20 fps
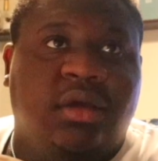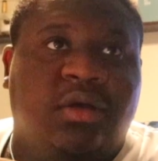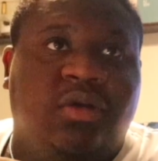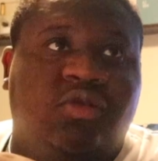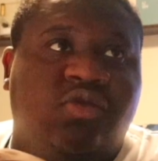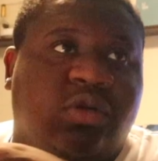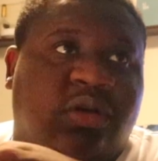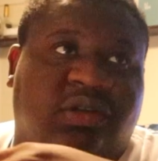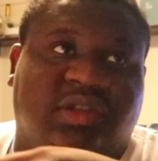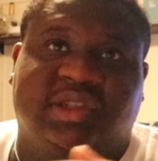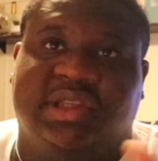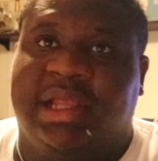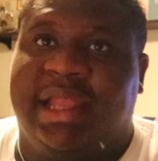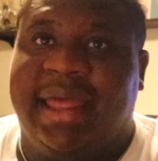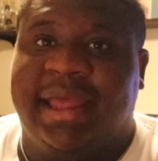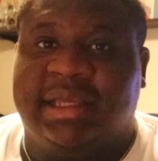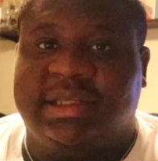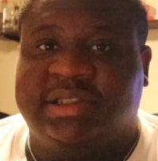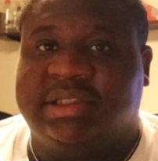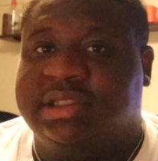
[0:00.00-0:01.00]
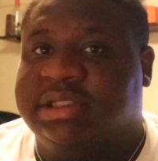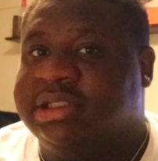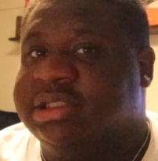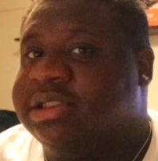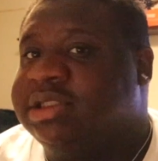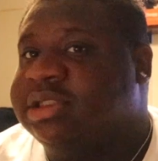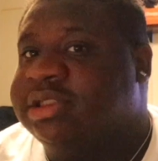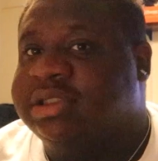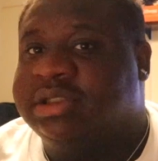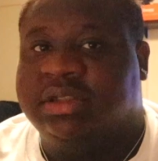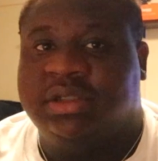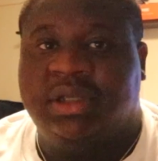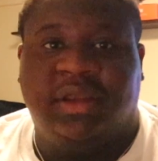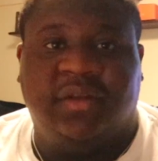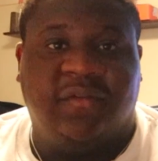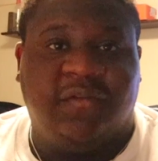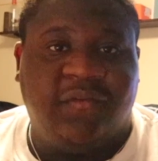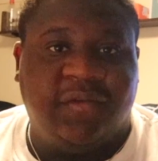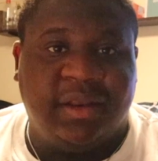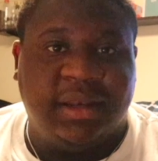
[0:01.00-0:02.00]
who else? Lexus,
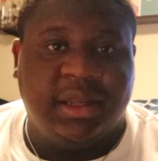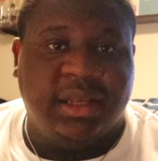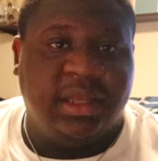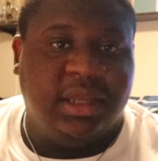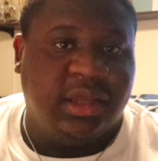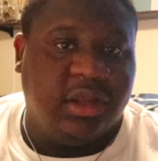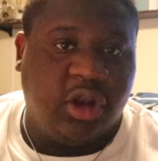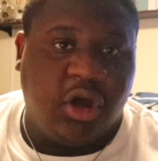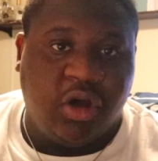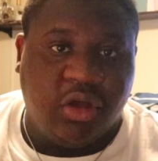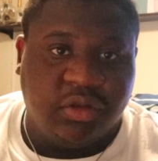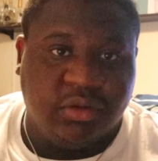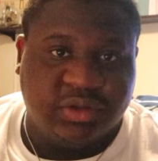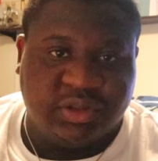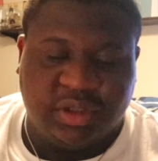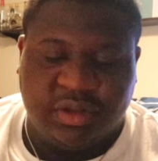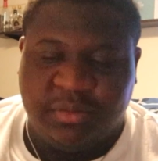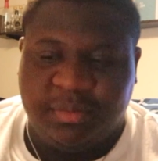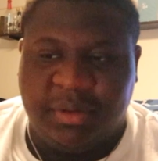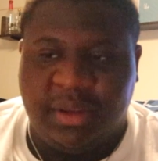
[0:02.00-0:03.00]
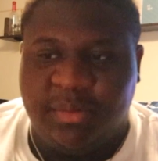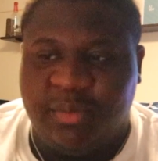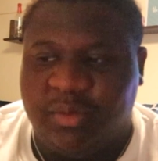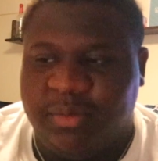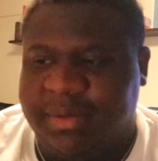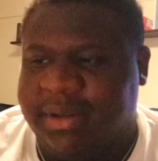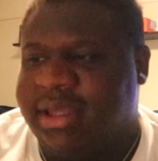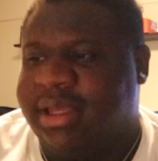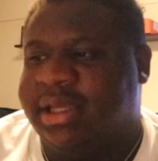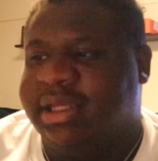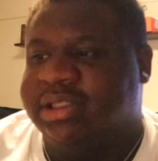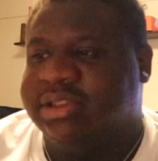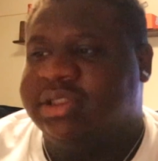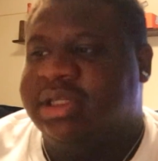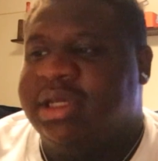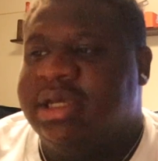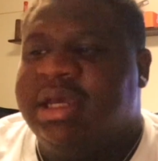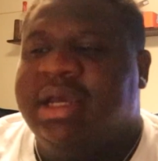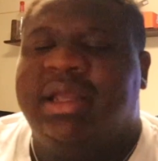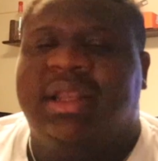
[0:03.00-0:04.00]
Infiniti, and all those other people, because
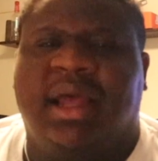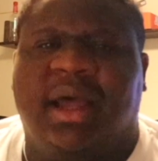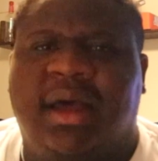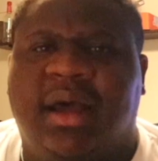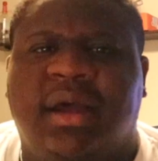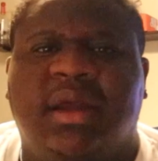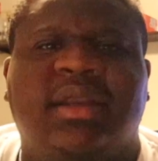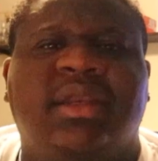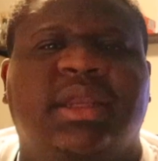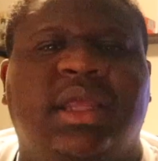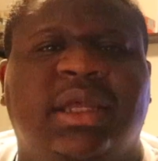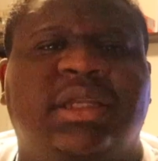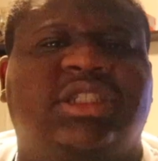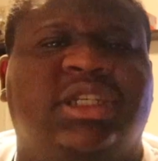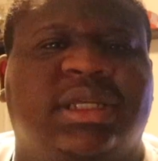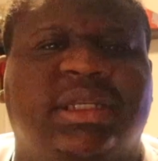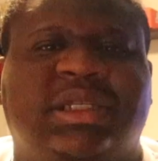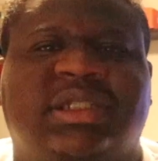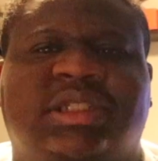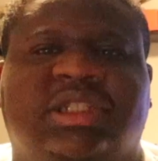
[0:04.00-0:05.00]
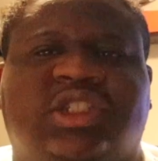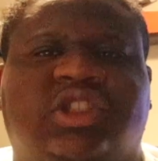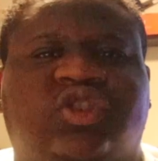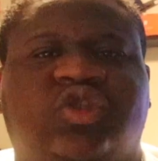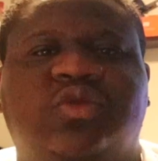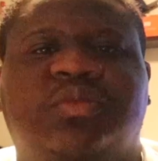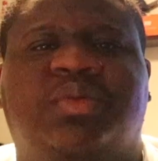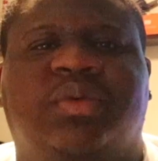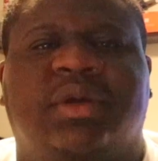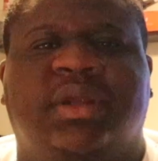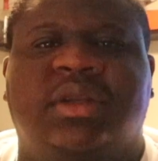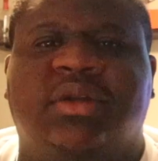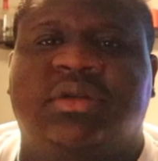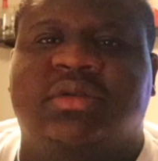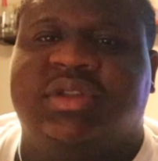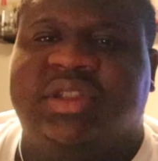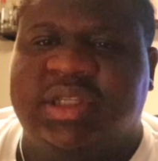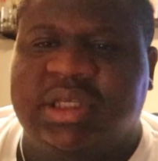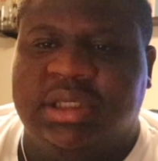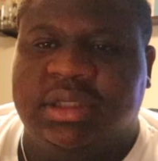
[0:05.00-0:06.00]
the Hyundai Genesis
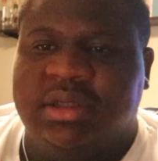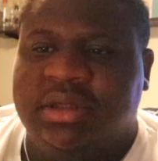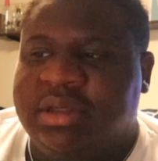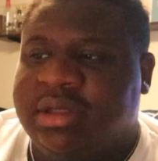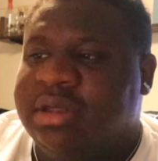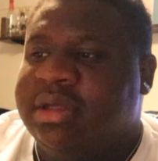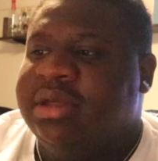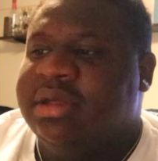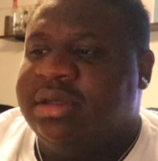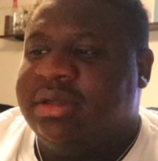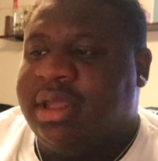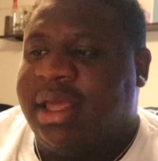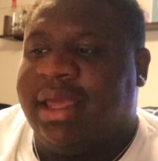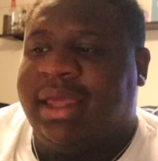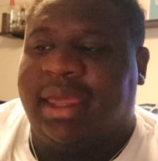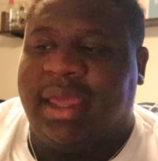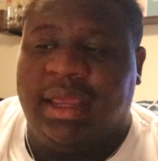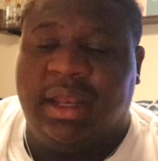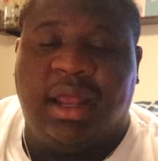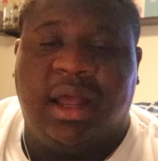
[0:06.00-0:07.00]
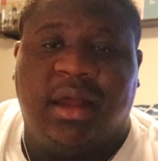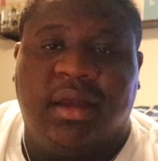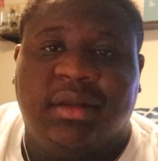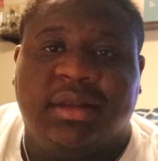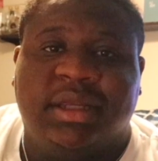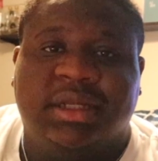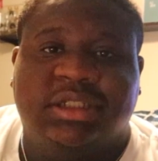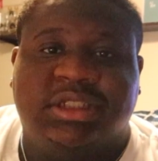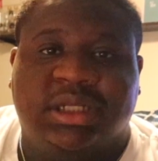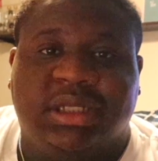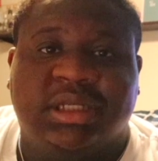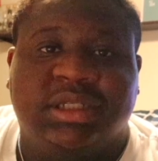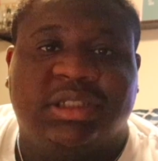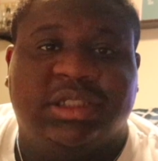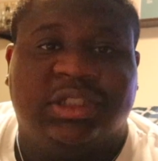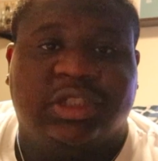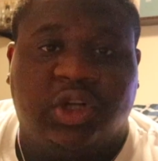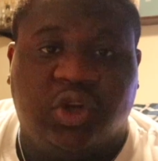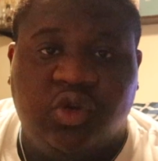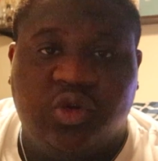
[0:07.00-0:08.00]
2.0 T, aka the Hyundai
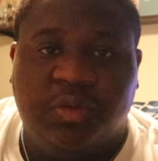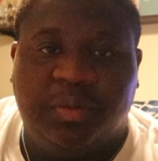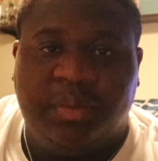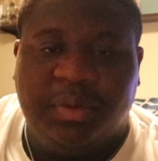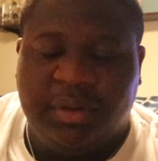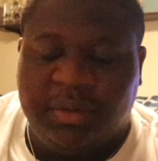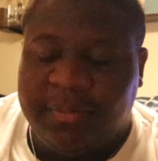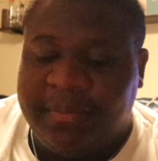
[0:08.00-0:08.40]
Genesis Coupe,